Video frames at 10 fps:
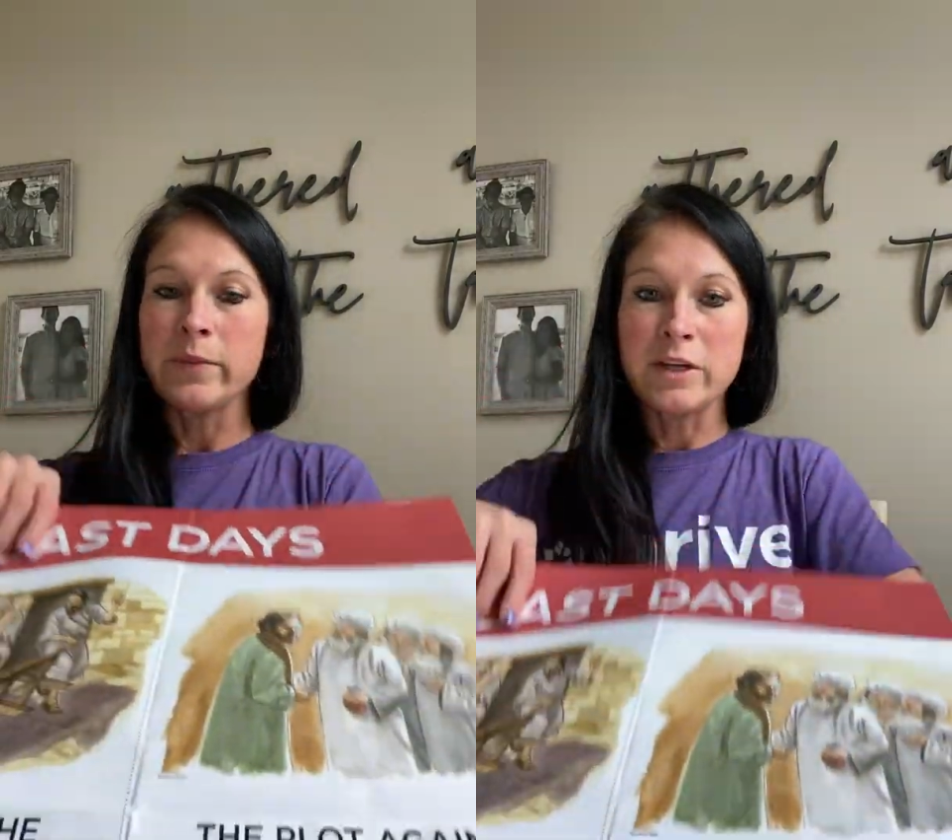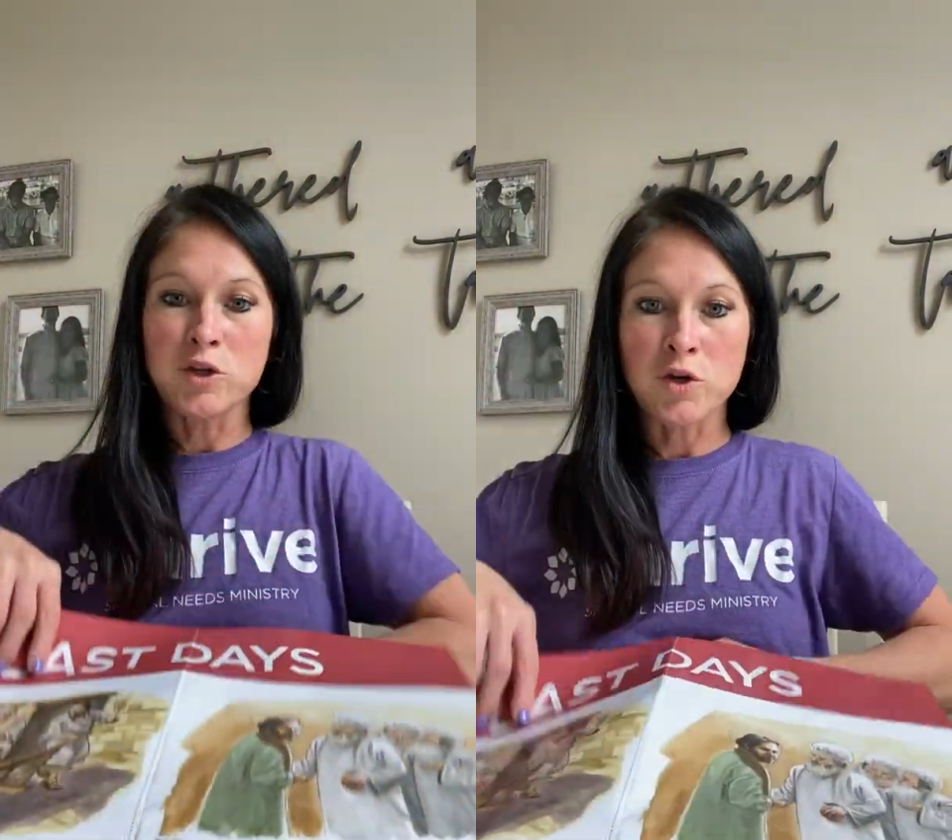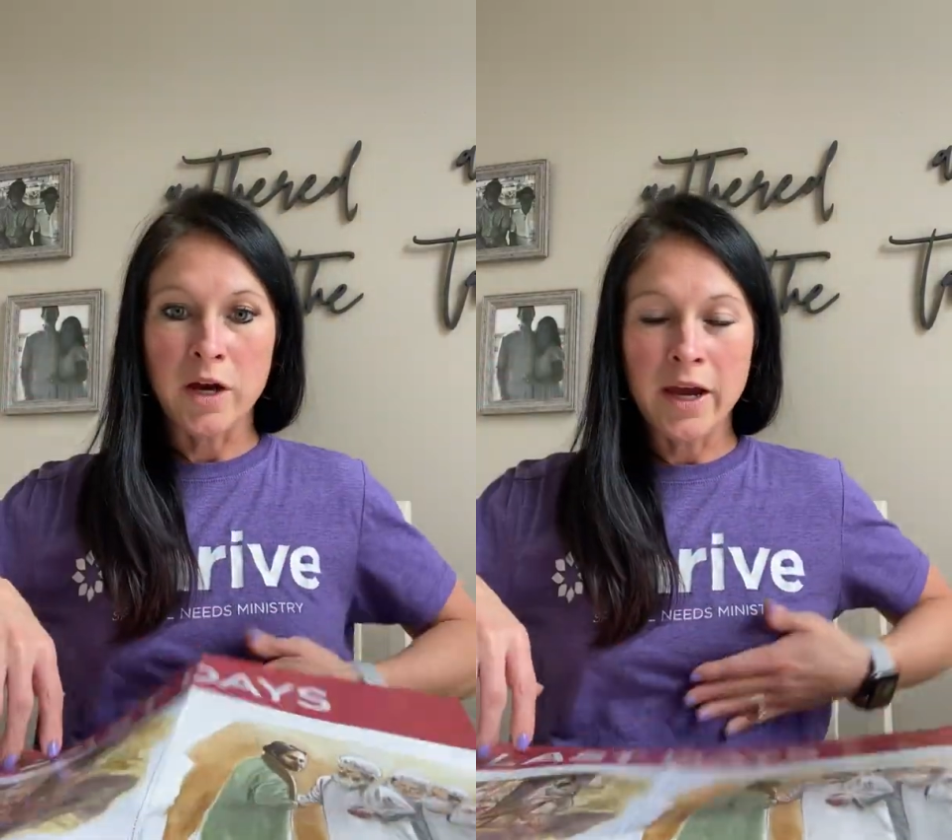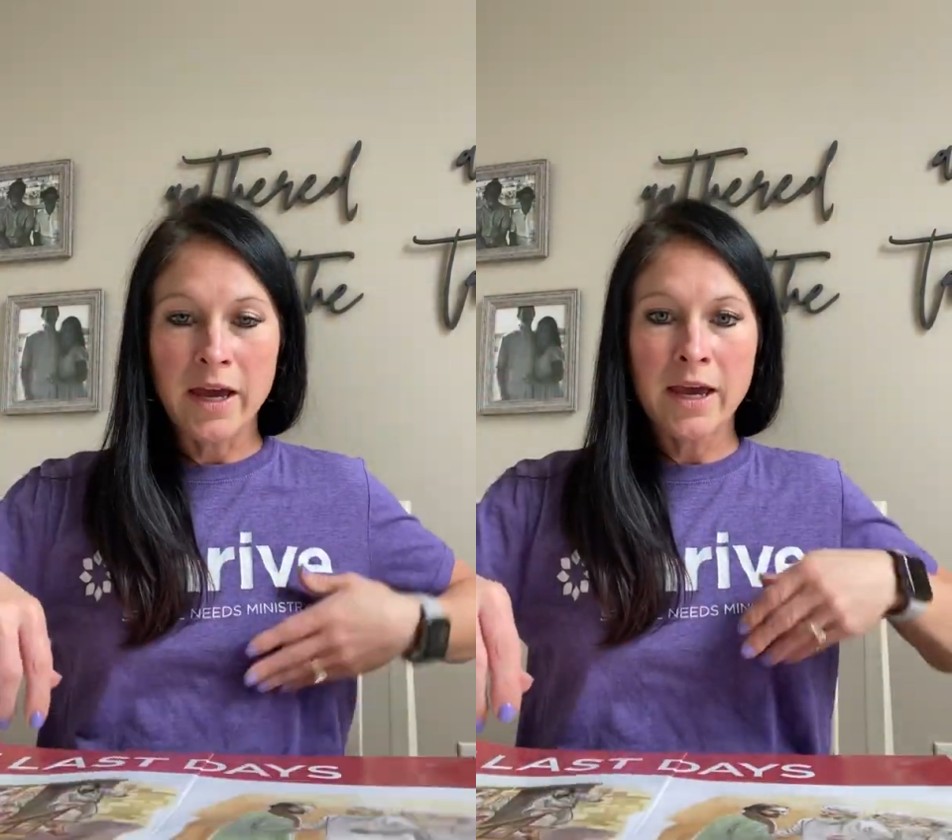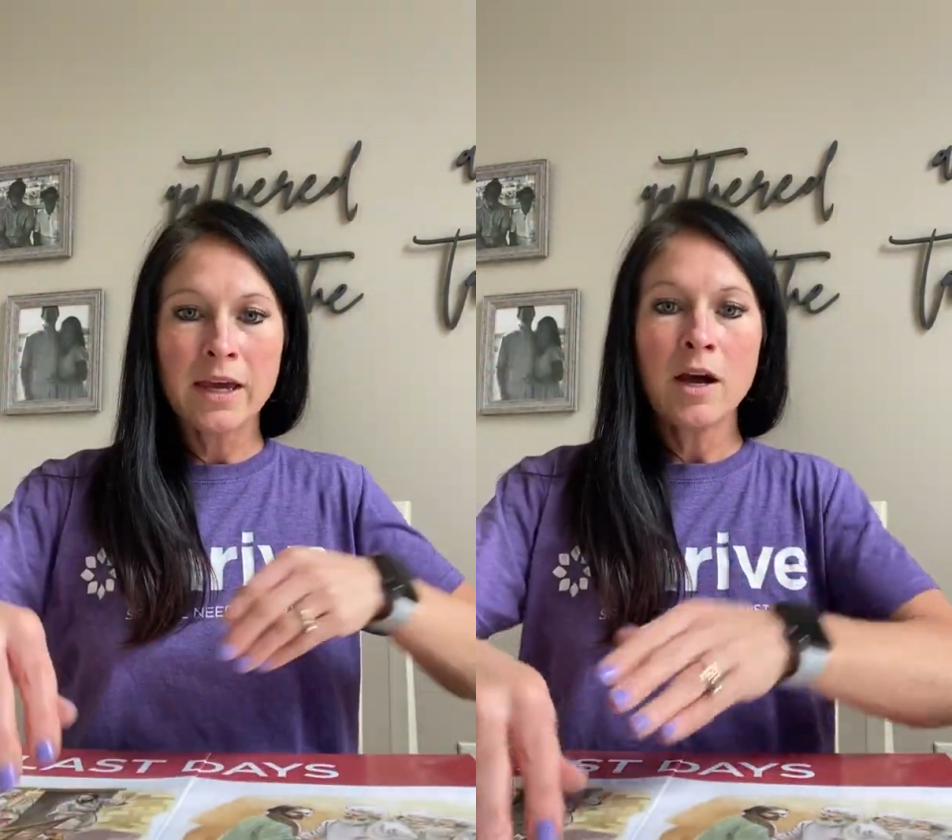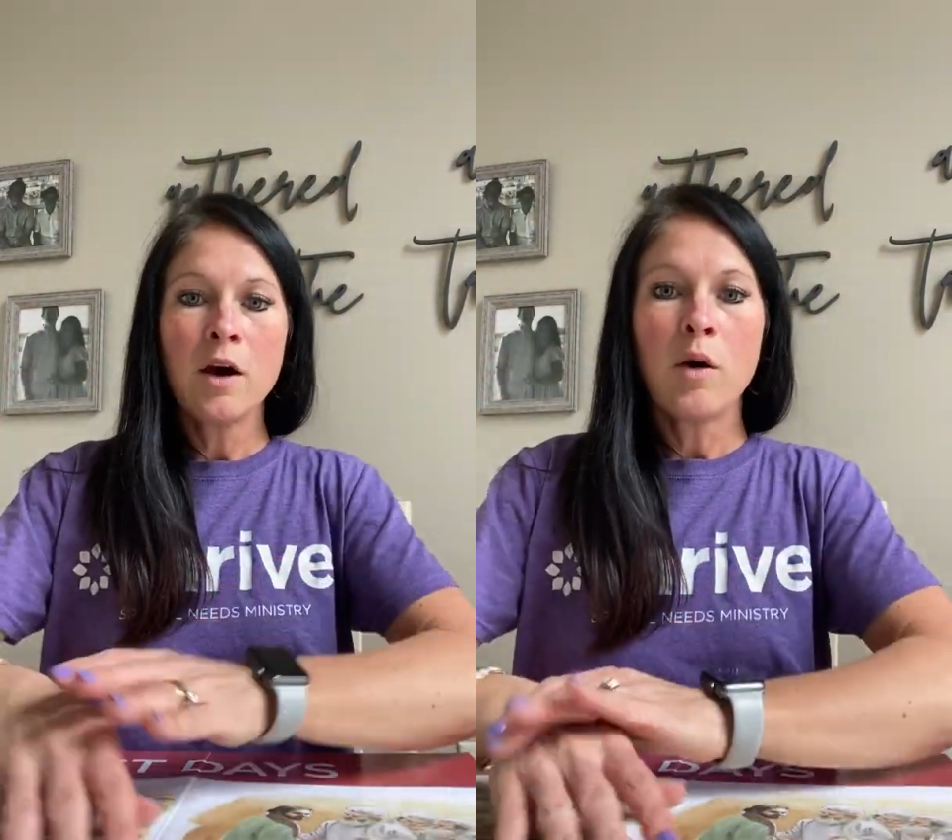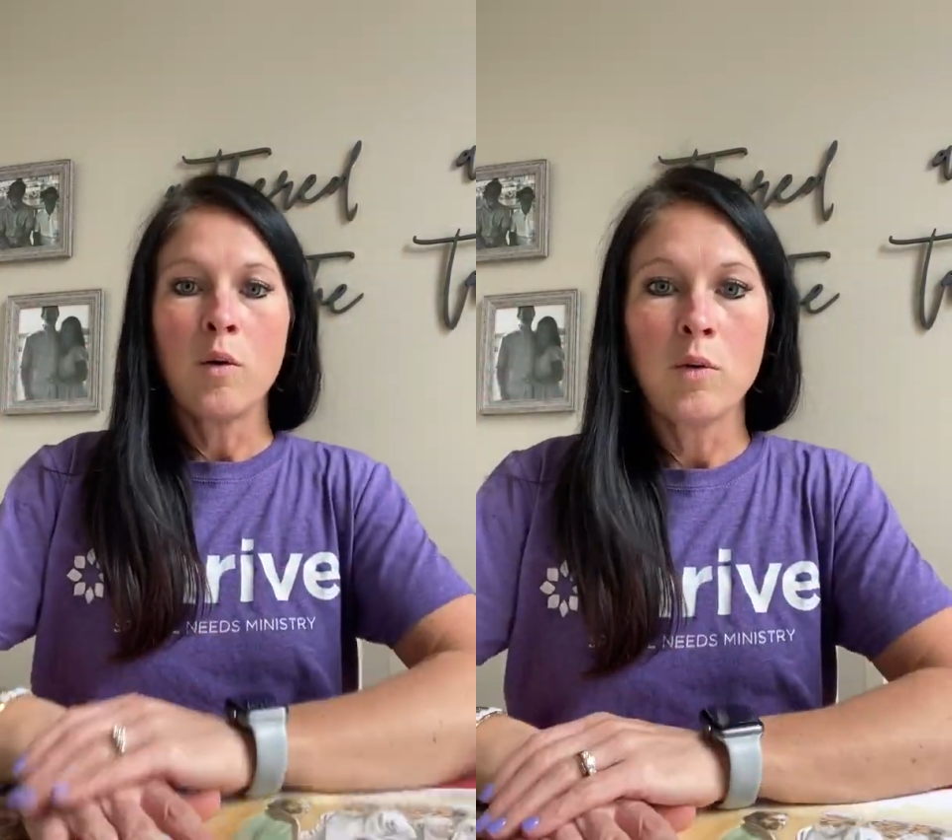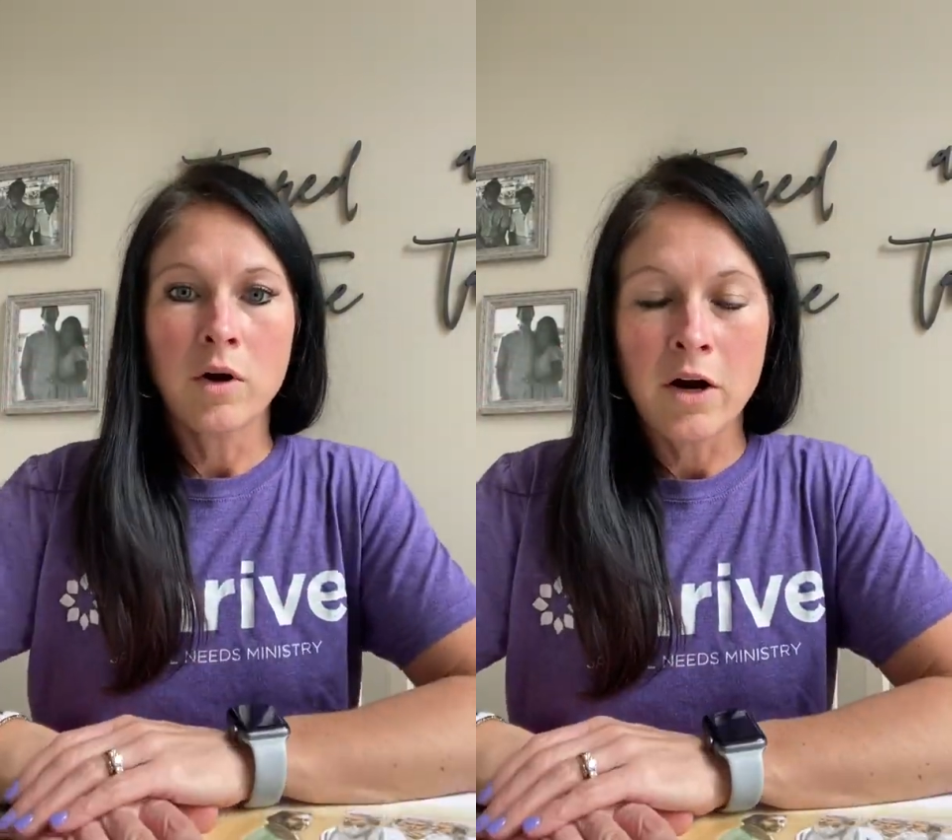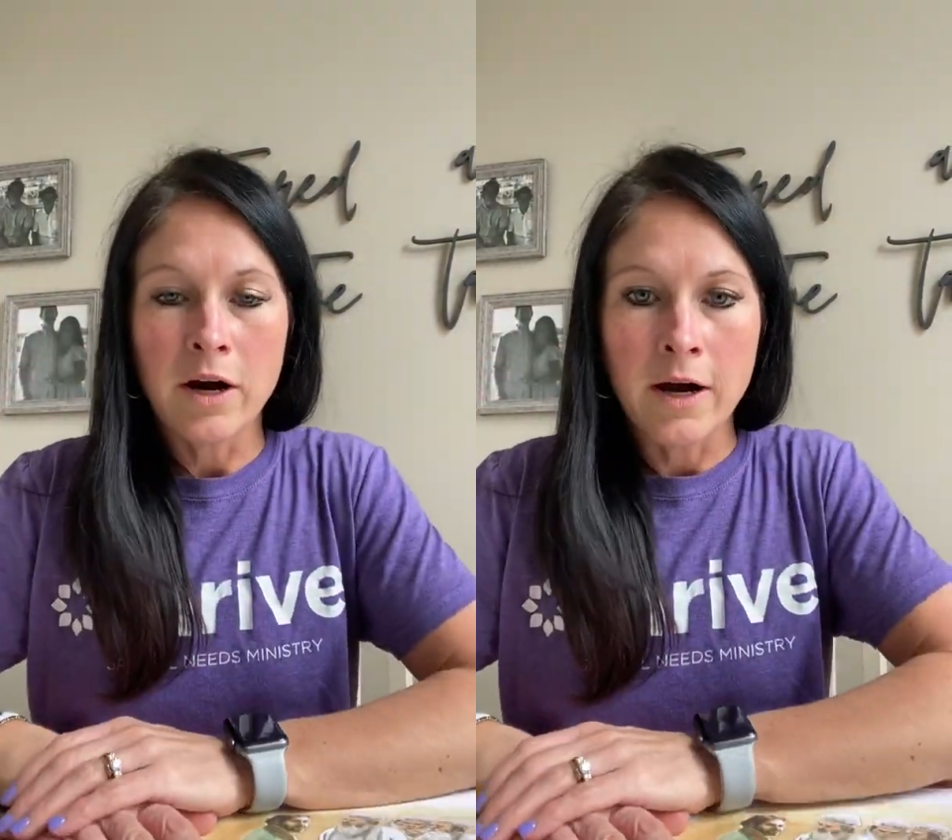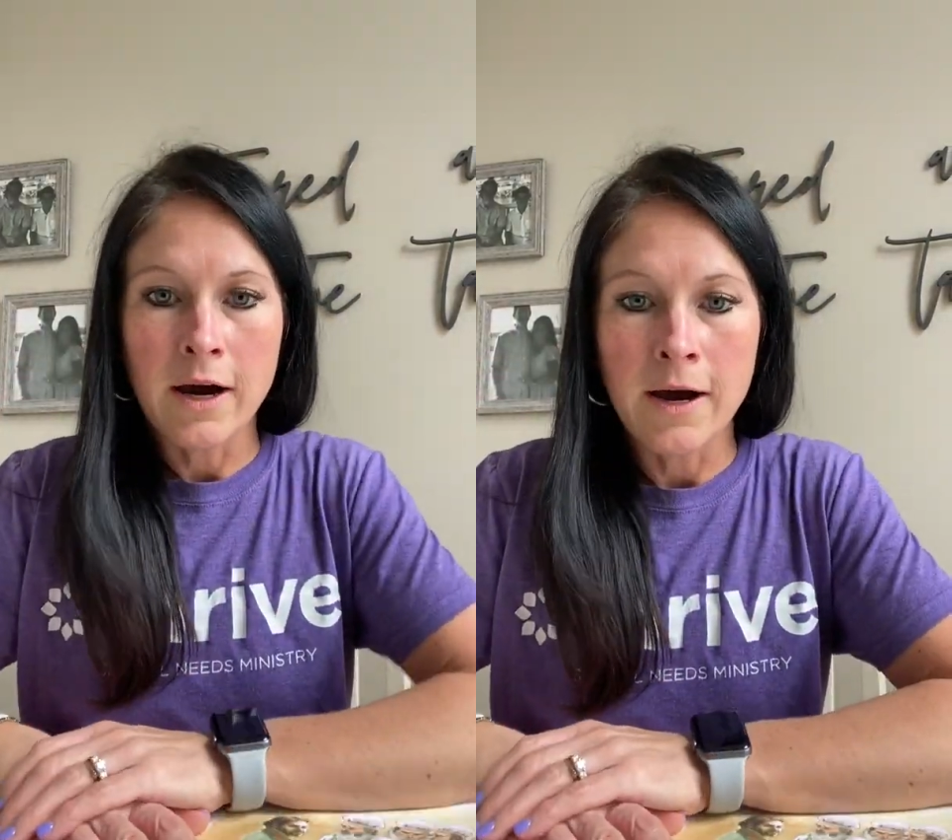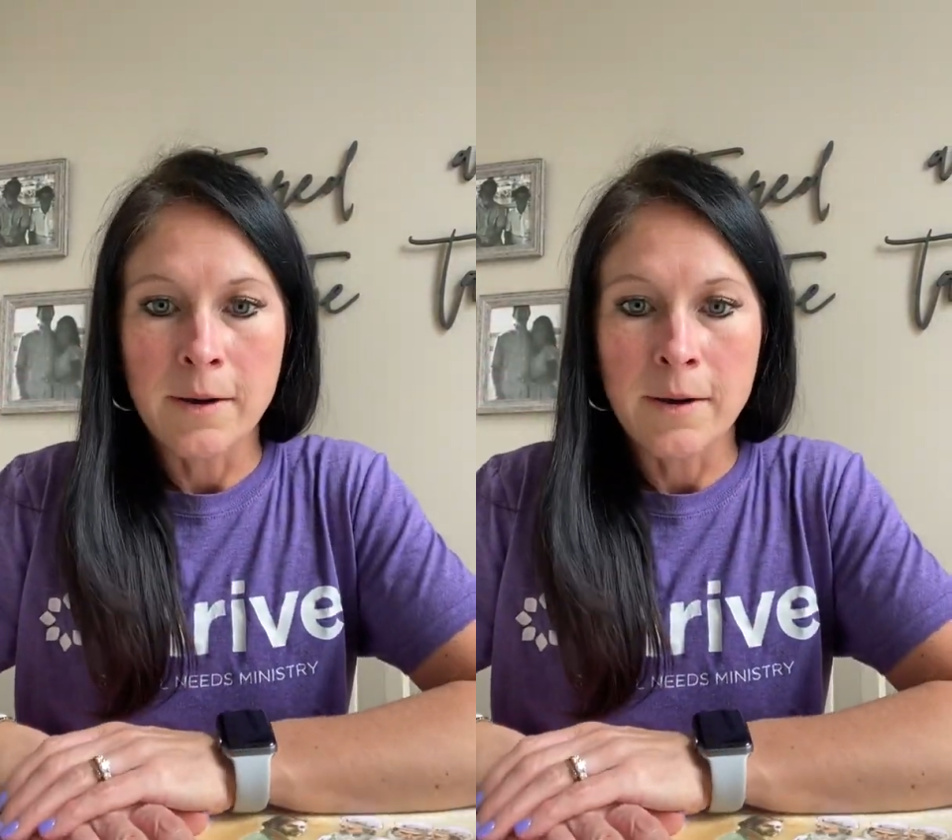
betray or